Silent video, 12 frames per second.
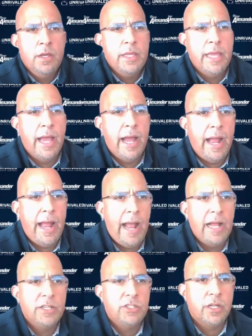Yeah,
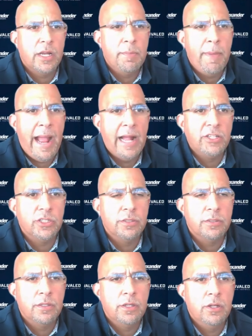as you can
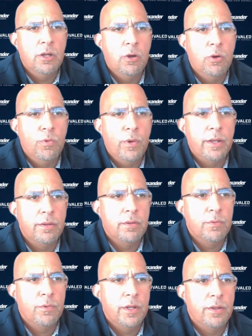imagine, when
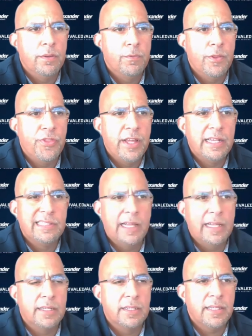things like